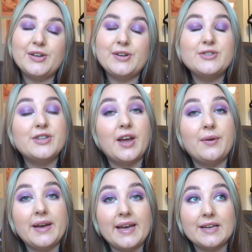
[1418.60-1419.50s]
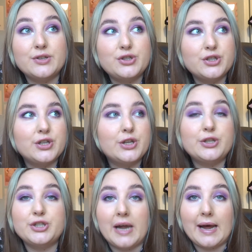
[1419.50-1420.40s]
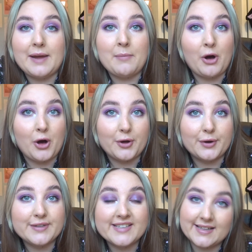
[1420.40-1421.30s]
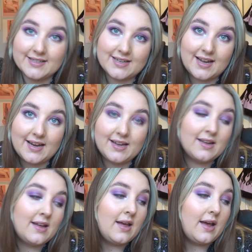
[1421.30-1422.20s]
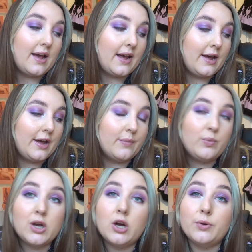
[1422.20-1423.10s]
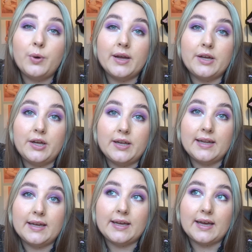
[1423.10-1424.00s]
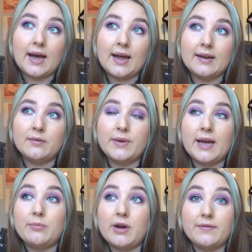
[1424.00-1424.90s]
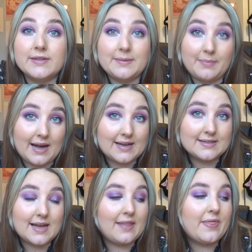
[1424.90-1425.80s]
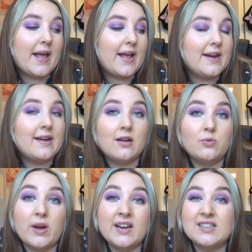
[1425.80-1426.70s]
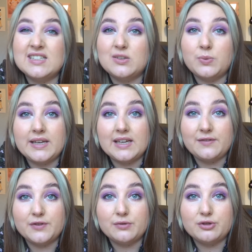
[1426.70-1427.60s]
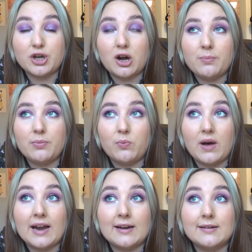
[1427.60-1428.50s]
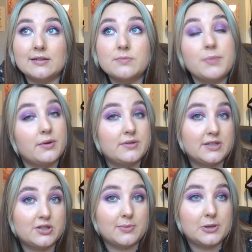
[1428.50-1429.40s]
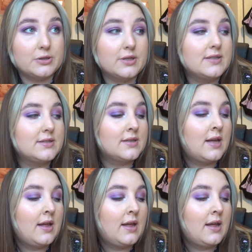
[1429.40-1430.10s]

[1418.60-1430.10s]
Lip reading: So it's just lunchtime on Saturday. We got up quite early and we had breakfast in bed and then went and did the weekly food shop and posted some orders.